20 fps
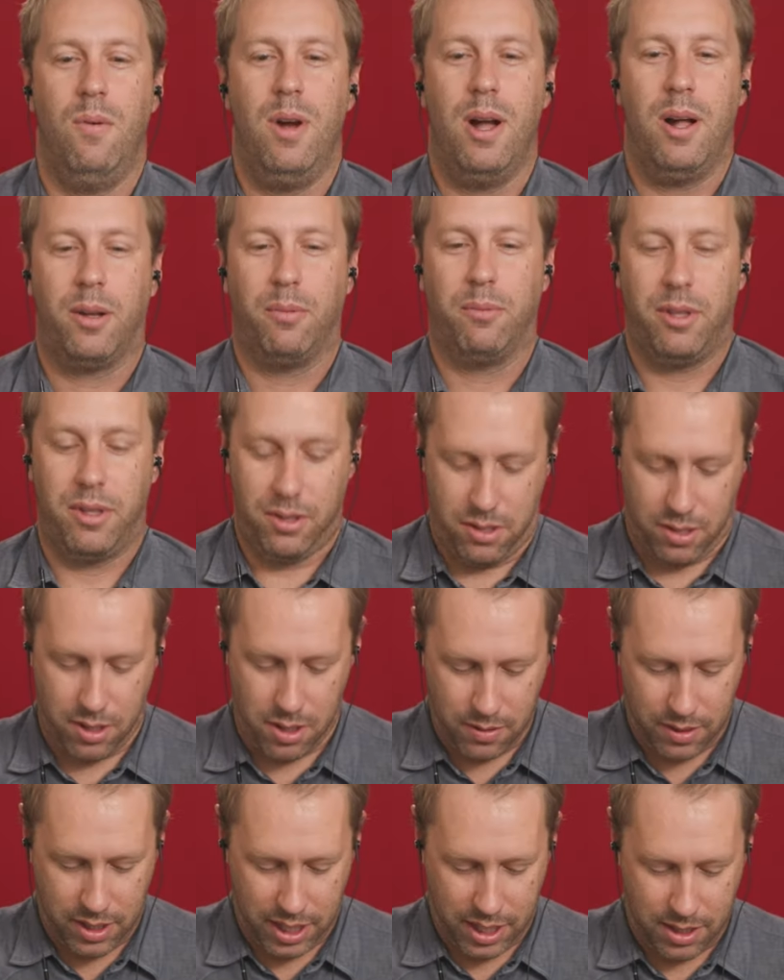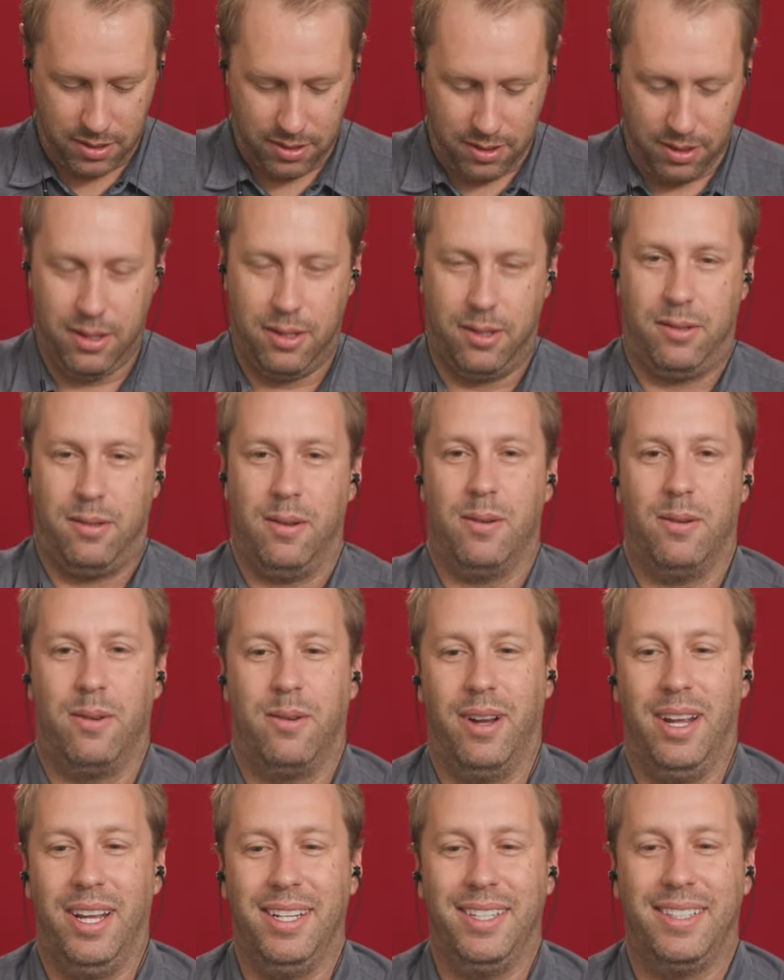Welcome to the show, Kaylin. It's so
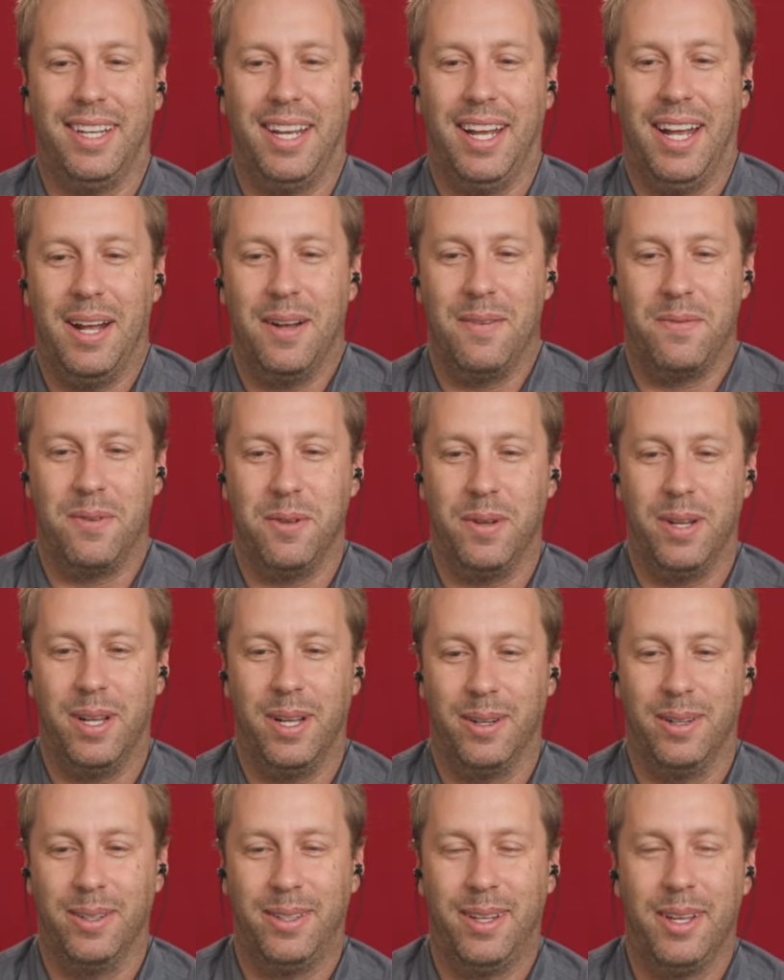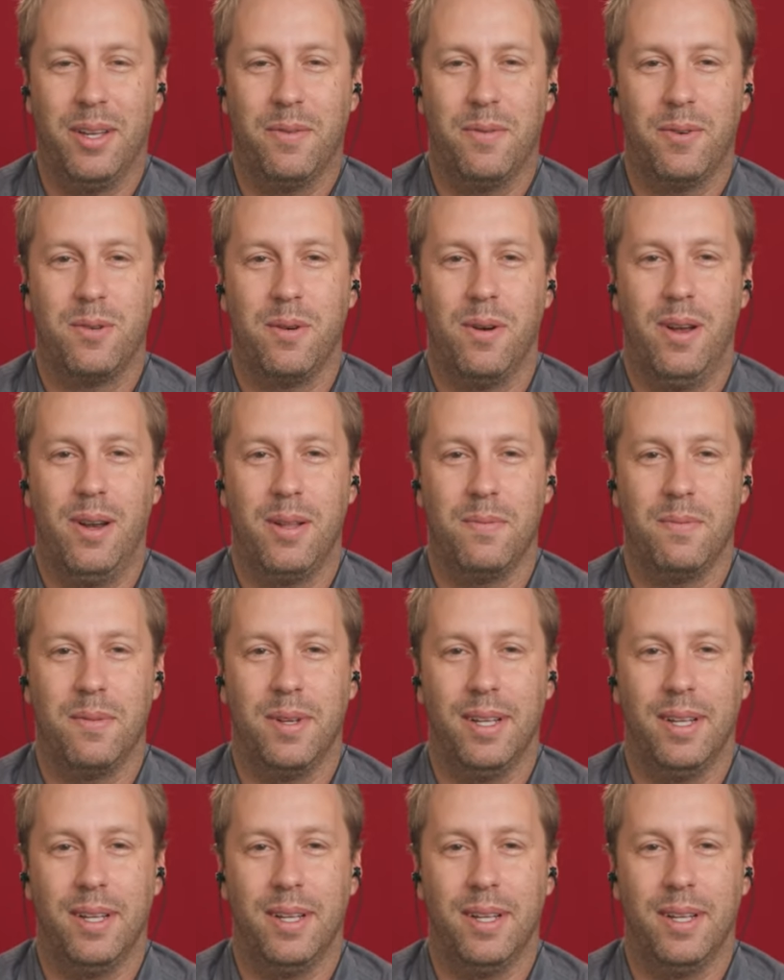great to have you here. Thank you for joining